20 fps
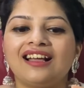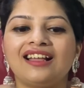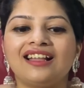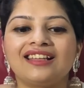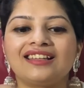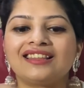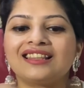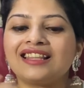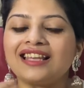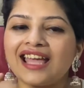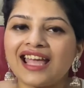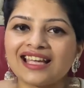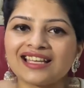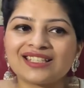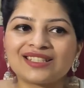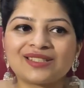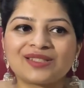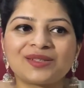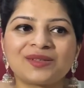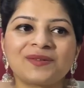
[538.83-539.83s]

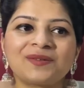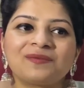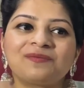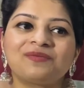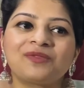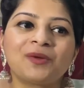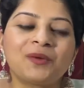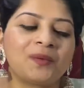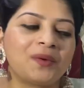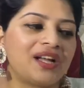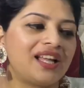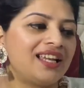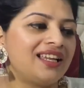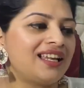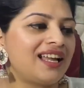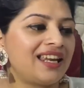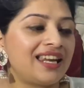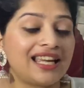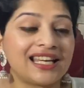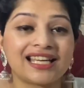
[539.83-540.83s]
next, well,
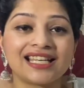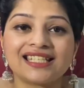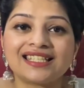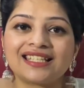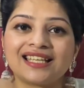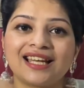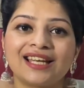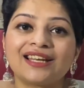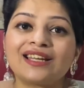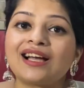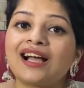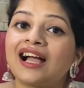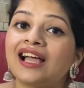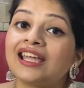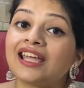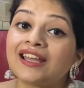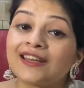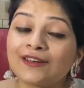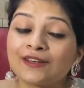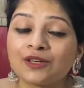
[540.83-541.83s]
like I said, I
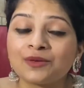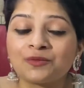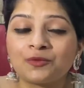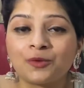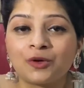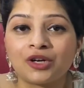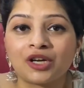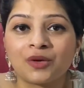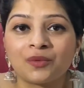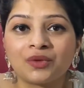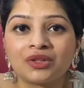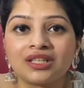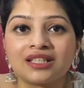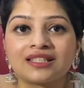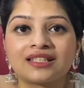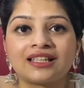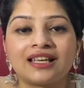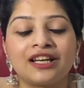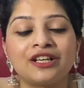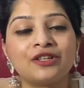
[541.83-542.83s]
ended up working with this
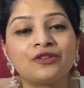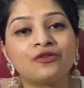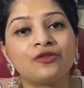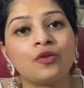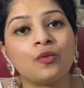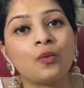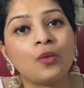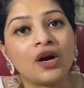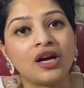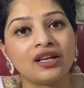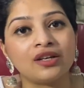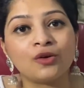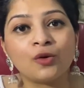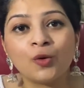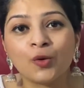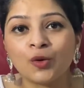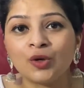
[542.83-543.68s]
client for 1 whole